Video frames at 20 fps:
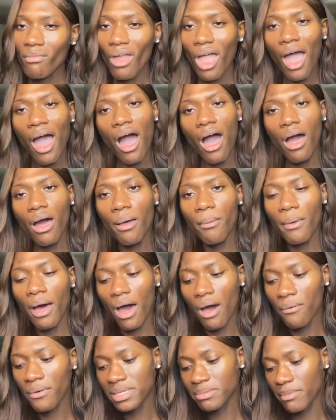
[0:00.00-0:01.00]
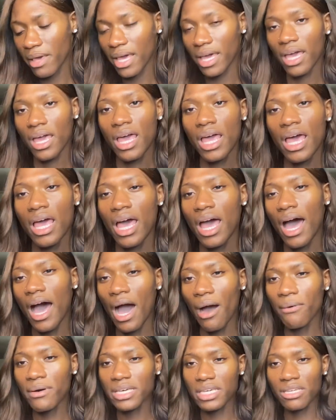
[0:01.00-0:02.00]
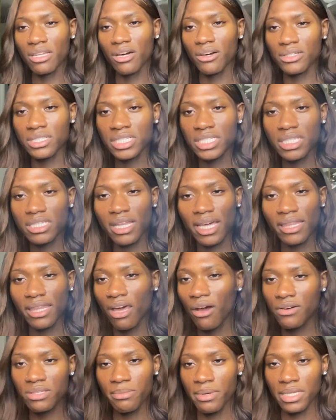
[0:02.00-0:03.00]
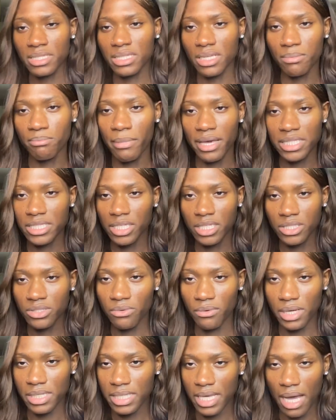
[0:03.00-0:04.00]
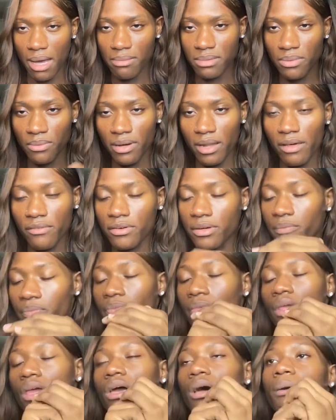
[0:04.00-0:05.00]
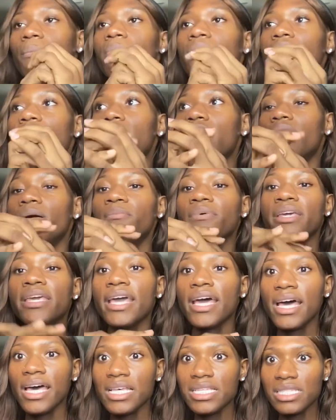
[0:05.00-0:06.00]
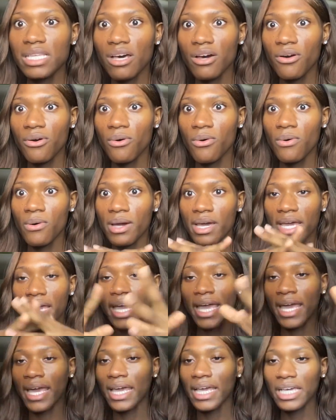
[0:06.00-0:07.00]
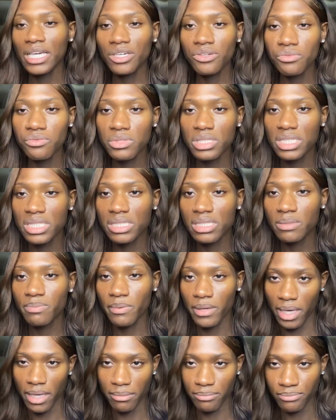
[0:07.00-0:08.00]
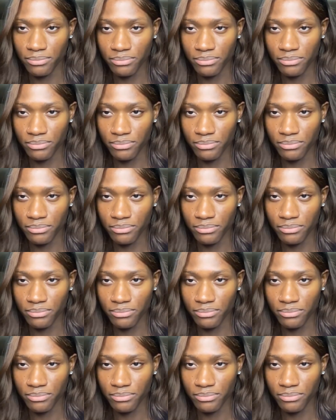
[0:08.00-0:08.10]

Um, I always make, I would, you know, shit like that always makes, makes a good story time, or whatever. But um, but yeah, so he used spit.